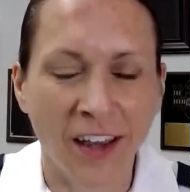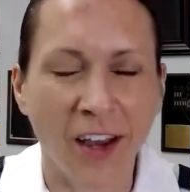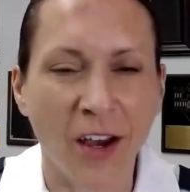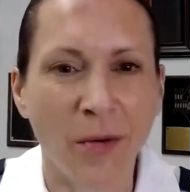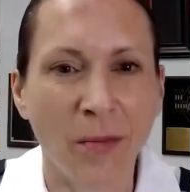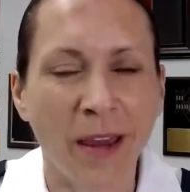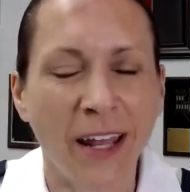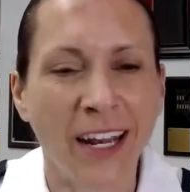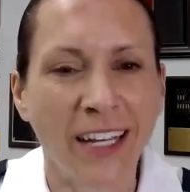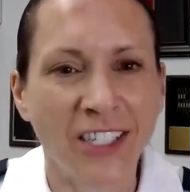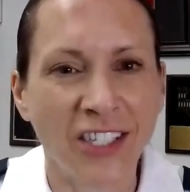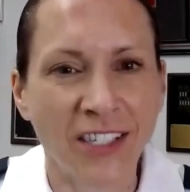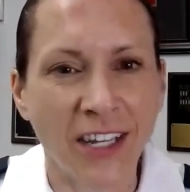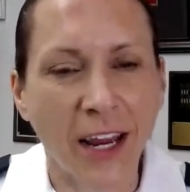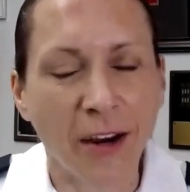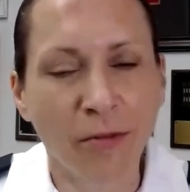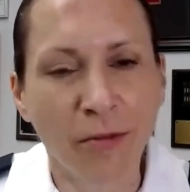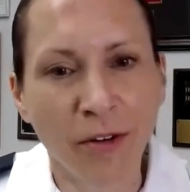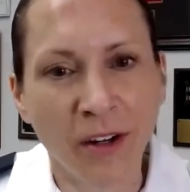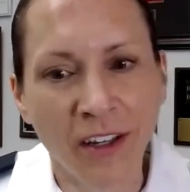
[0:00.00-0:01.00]
Um, and I just,
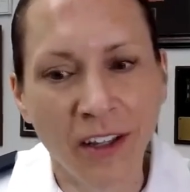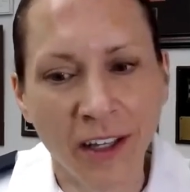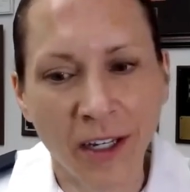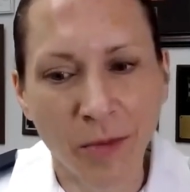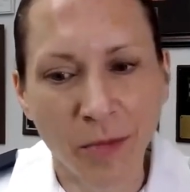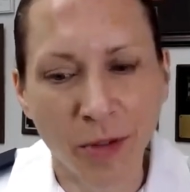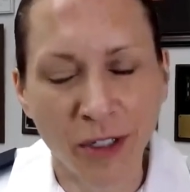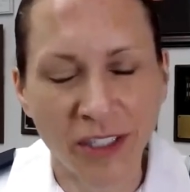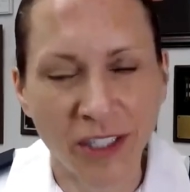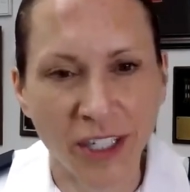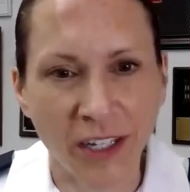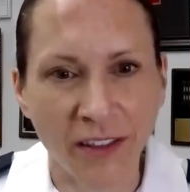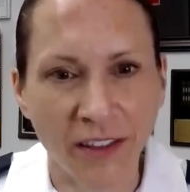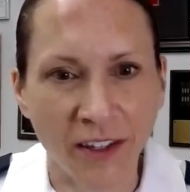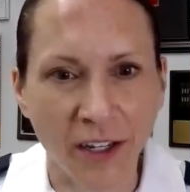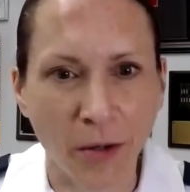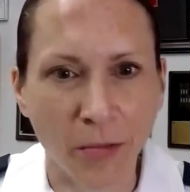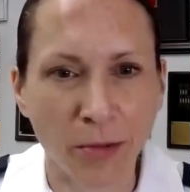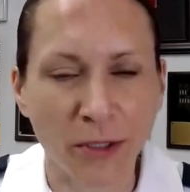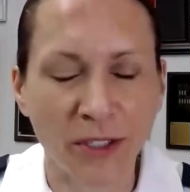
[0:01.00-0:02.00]
I um, really appreciate
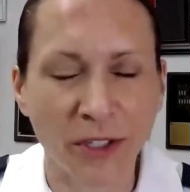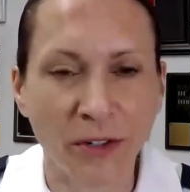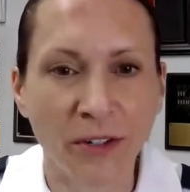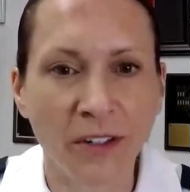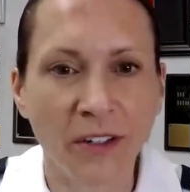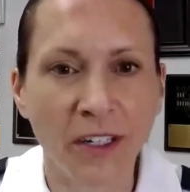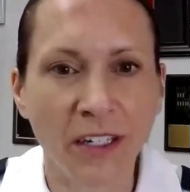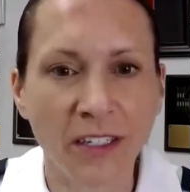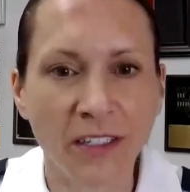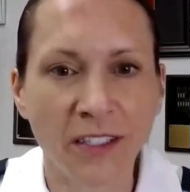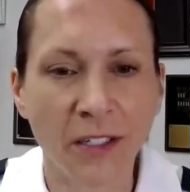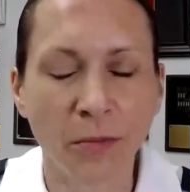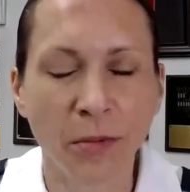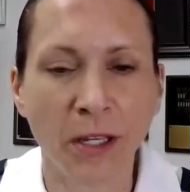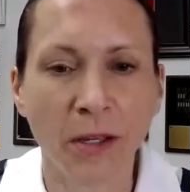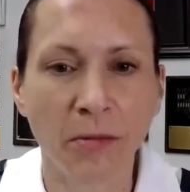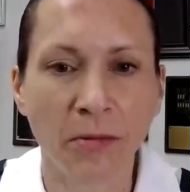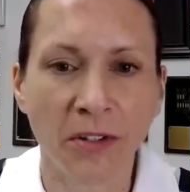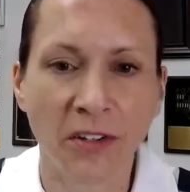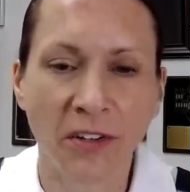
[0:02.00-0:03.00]
the opportunity to
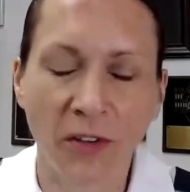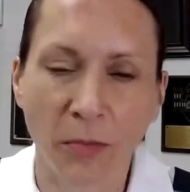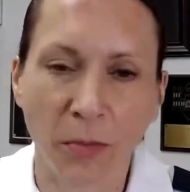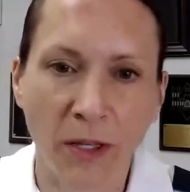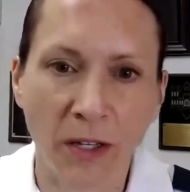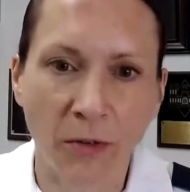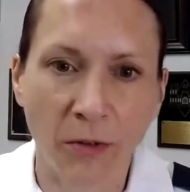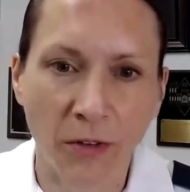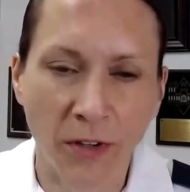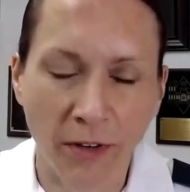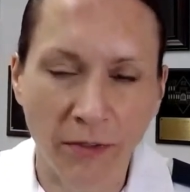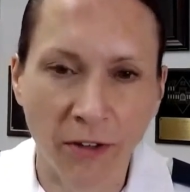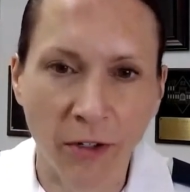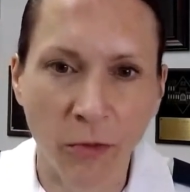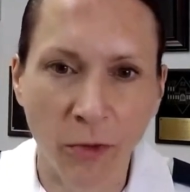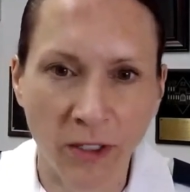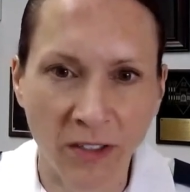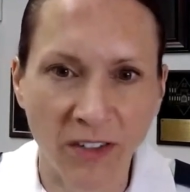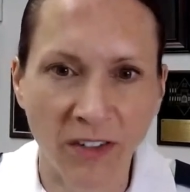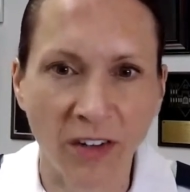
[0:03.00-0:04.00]
be able to speak with
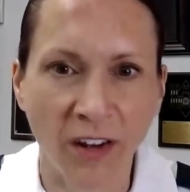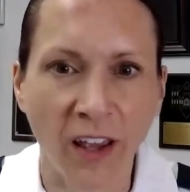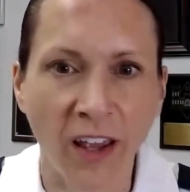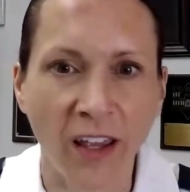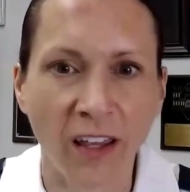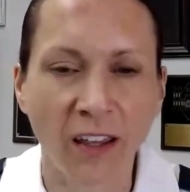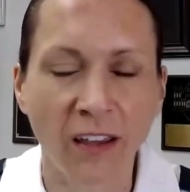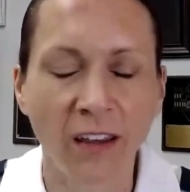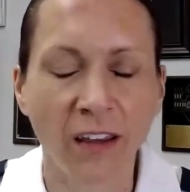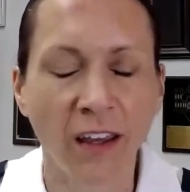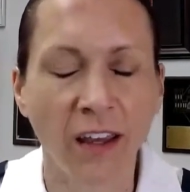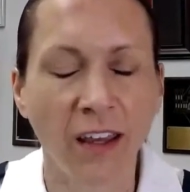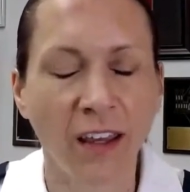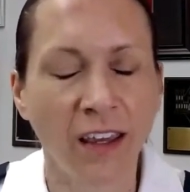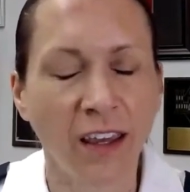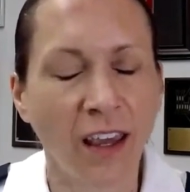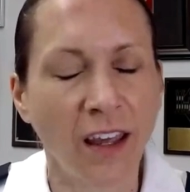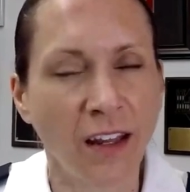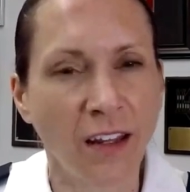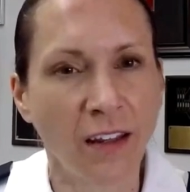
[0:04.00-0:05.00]
everyone today.
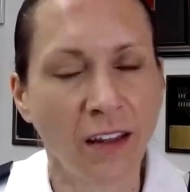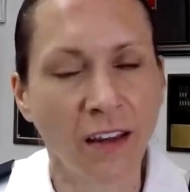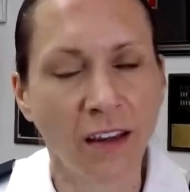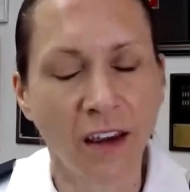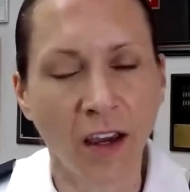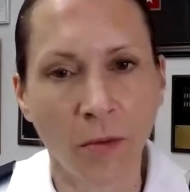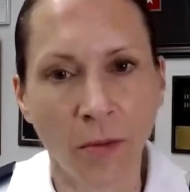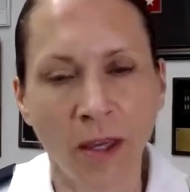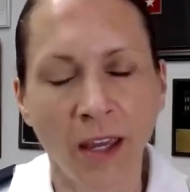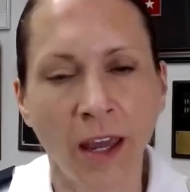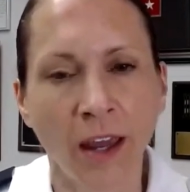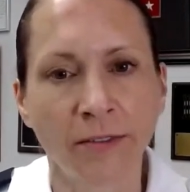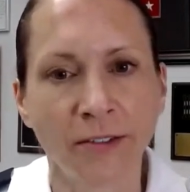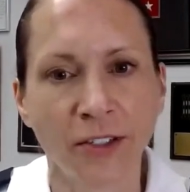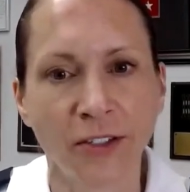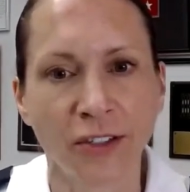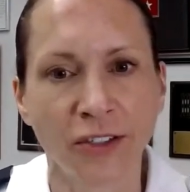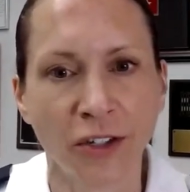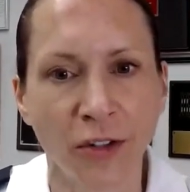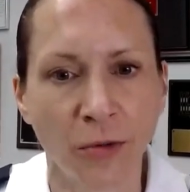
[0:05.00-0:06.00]
And coming
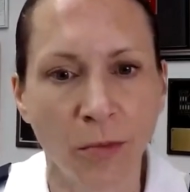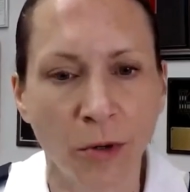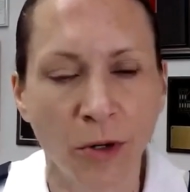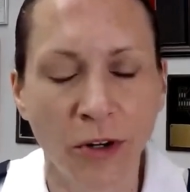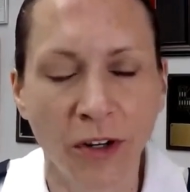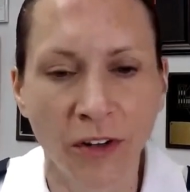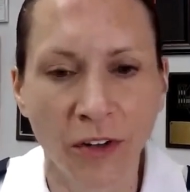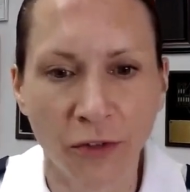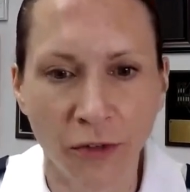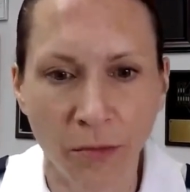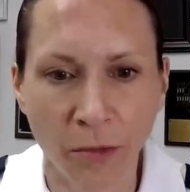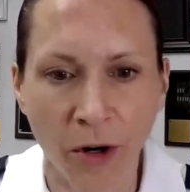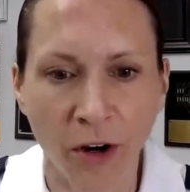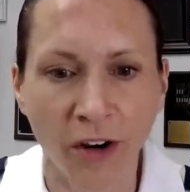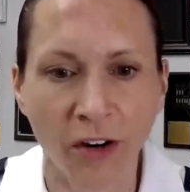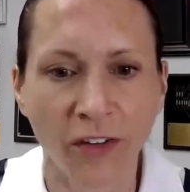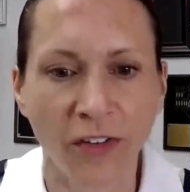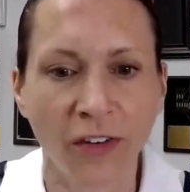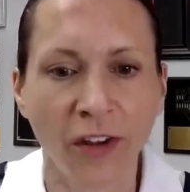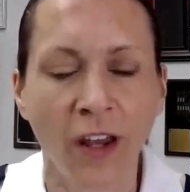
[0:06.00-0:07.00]
after General Murray's
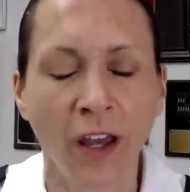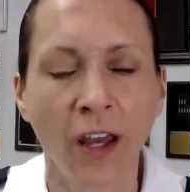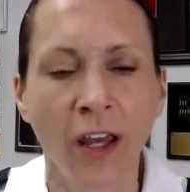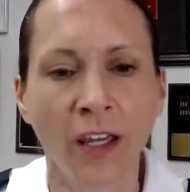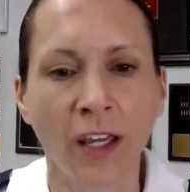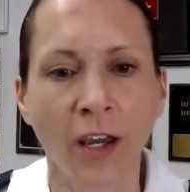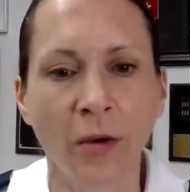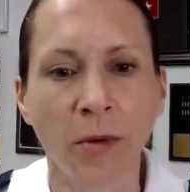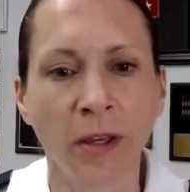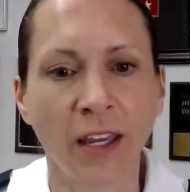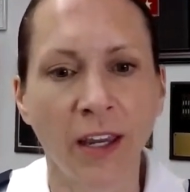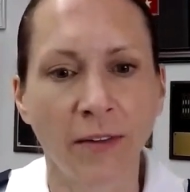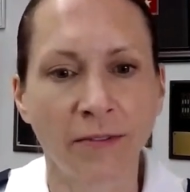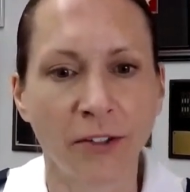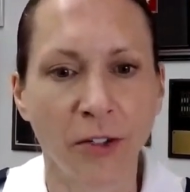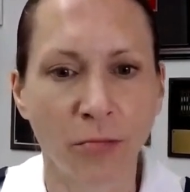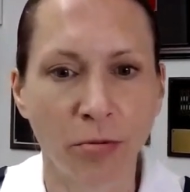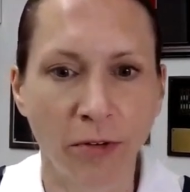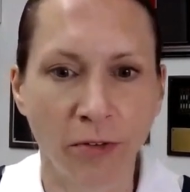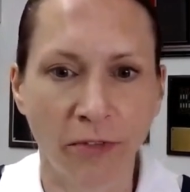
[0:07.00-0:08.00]
remarks, coming
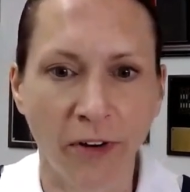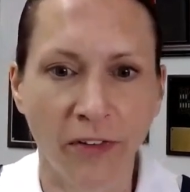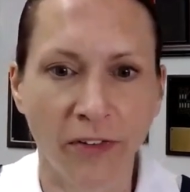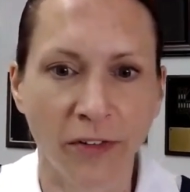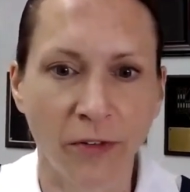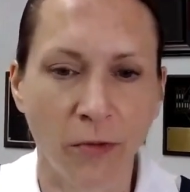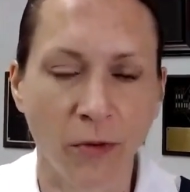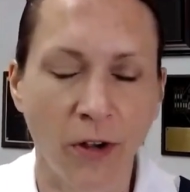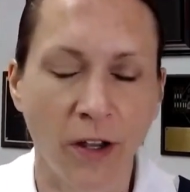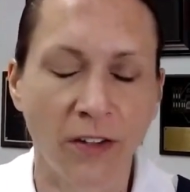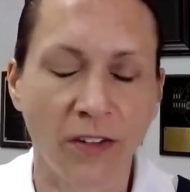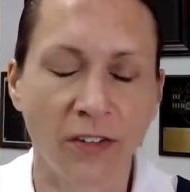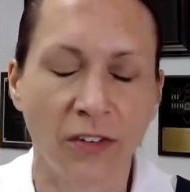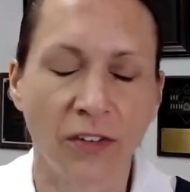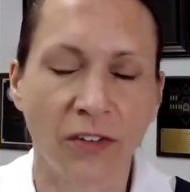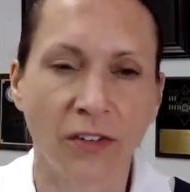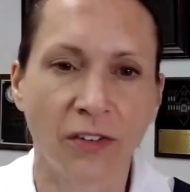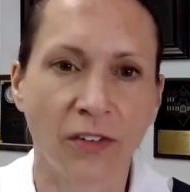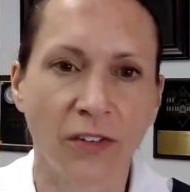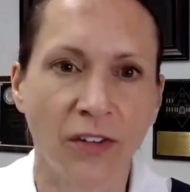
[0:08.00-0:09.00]
after Professor Watts
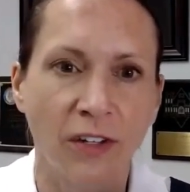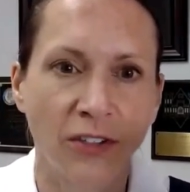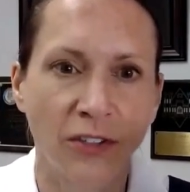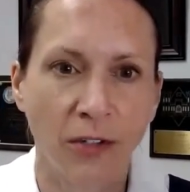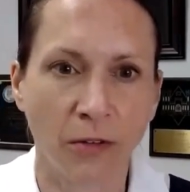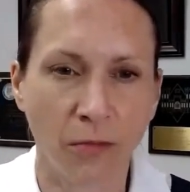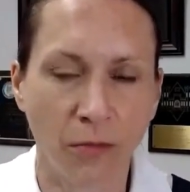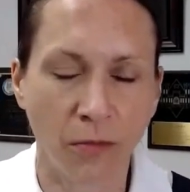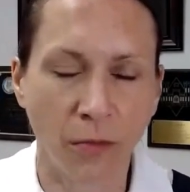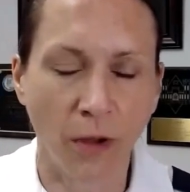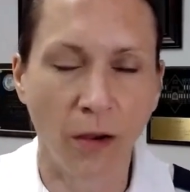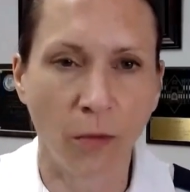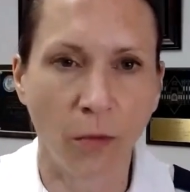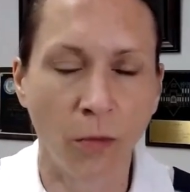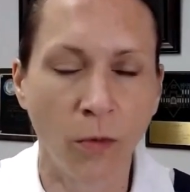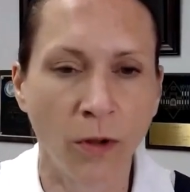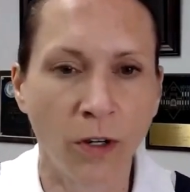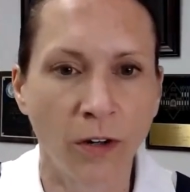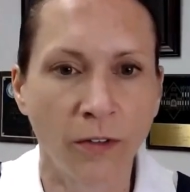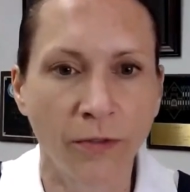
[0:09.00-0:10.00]
is such a, a
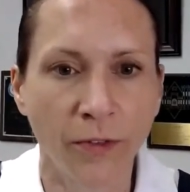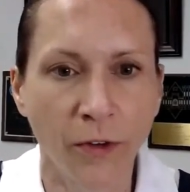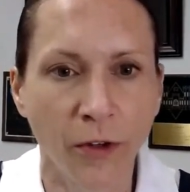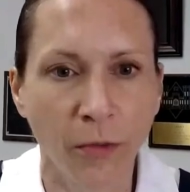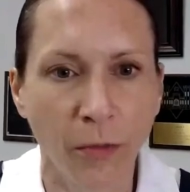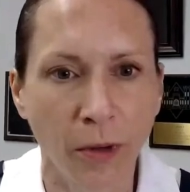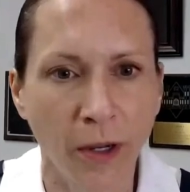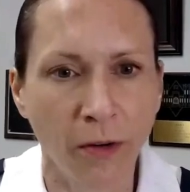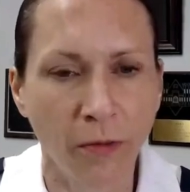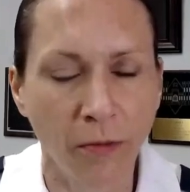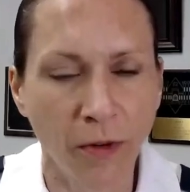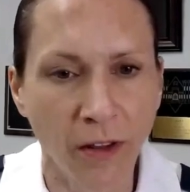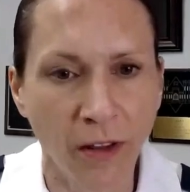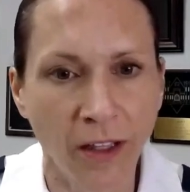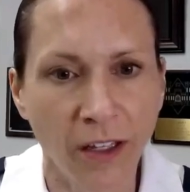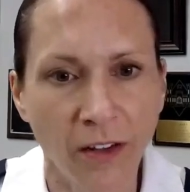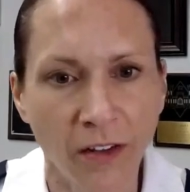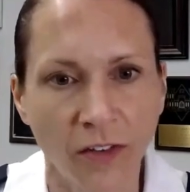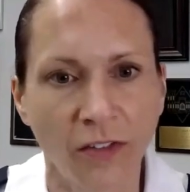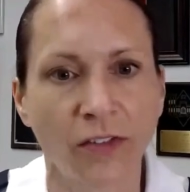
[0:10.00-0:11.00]
wonderful but
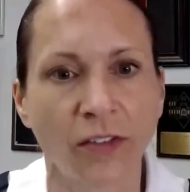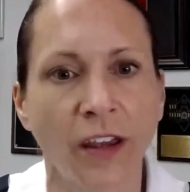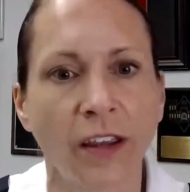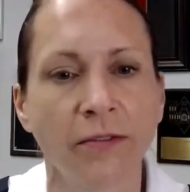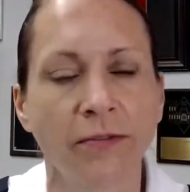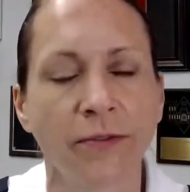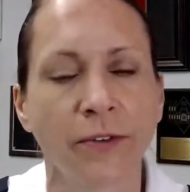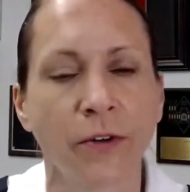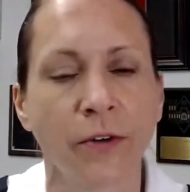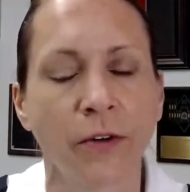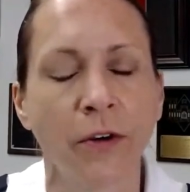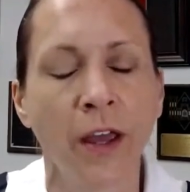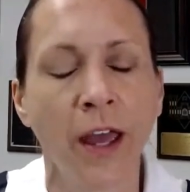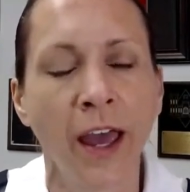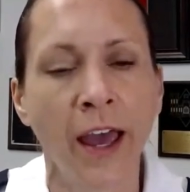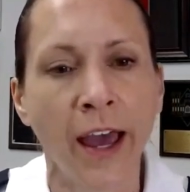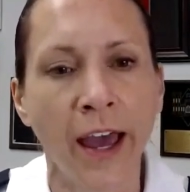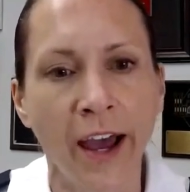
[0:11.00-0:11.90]
really insightful